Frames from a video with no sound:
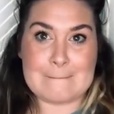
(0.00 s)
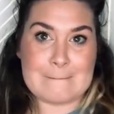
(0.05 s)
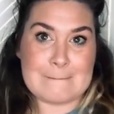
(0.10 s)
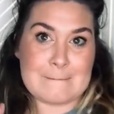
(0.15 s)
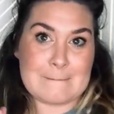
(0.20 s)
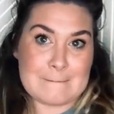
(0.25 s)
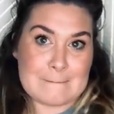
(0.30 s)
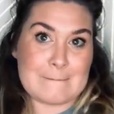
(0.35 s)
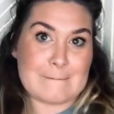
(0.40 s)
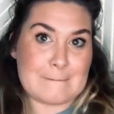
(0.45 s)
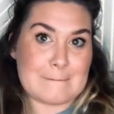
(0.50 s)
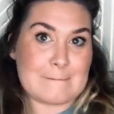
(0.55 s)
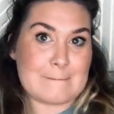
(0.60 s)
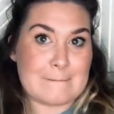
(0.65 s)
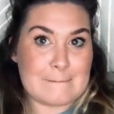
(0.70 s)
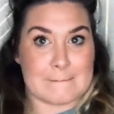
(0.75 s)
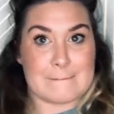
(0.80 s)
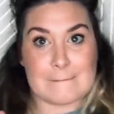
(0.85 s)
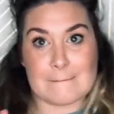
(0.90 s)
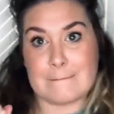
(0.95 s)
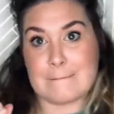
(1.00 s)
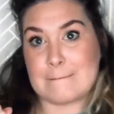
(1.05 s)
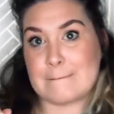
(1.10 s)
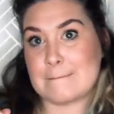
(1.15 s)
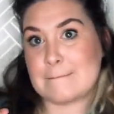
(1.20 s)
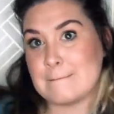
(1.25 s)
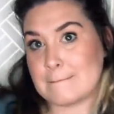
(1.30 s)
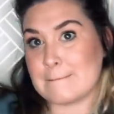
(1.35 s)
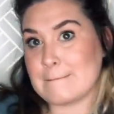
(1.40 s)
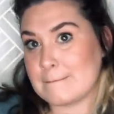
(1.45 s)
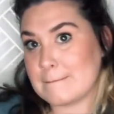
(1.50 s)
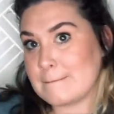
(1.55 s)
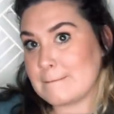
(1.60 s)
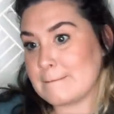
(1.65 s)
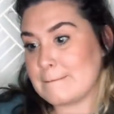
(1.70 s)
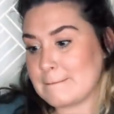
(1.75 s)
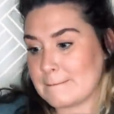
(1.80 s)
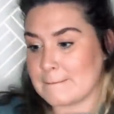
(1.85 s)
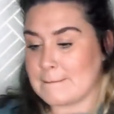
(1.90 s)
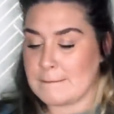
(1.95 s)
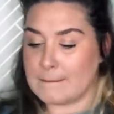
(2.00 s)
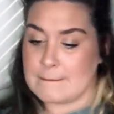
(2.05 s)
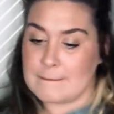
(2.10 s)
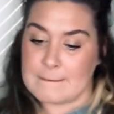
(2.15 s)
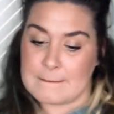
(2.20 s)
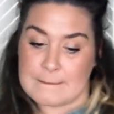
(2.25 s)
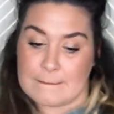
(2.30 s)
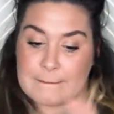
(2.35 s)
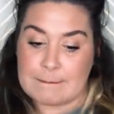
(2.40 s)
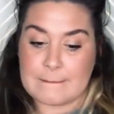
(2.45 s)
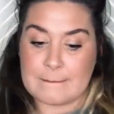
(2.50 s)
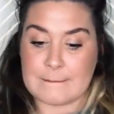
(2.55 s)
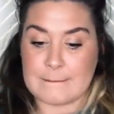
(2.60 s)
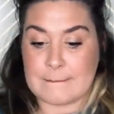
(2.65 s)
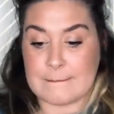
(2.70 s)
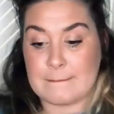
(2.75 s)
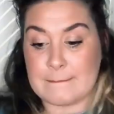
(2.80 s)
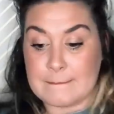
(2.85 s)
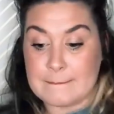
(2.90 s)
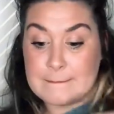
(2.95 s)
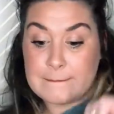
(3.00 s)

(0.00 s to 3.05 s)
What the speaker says: Nobody speaks.